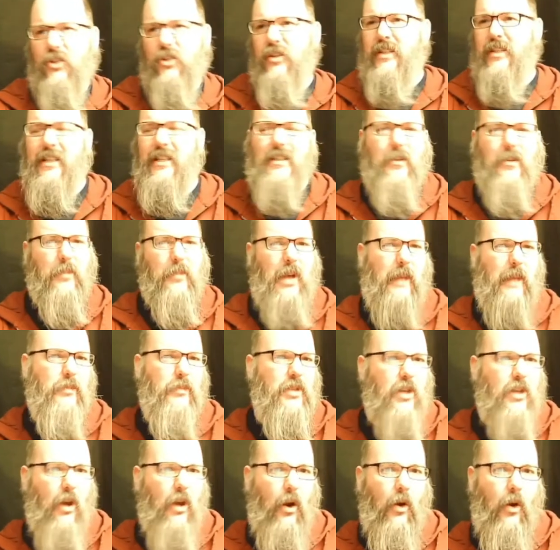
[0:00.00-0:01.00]
that sometimes
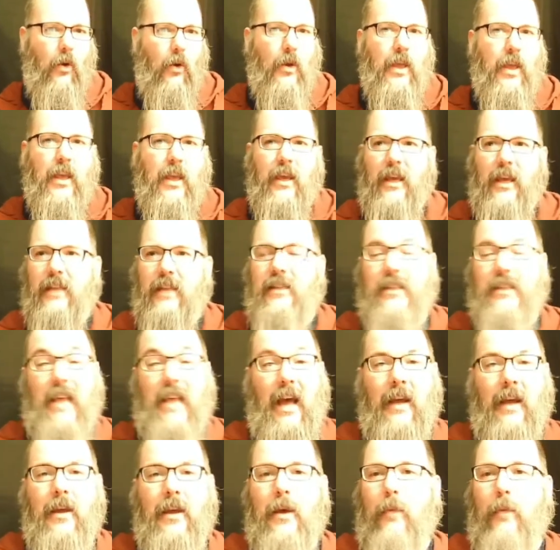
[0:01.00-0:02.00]
go into
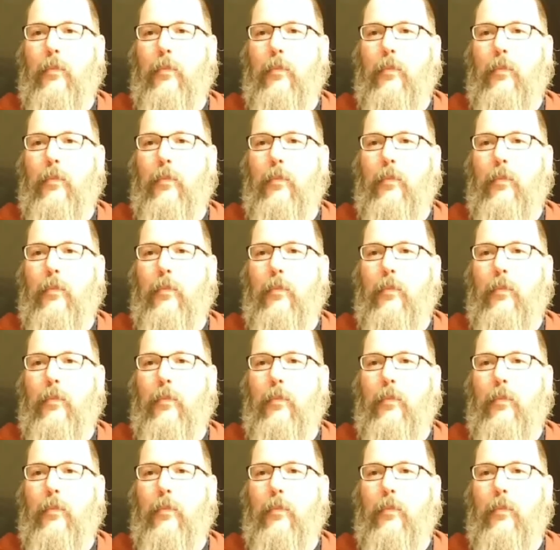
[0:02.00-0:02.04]
that.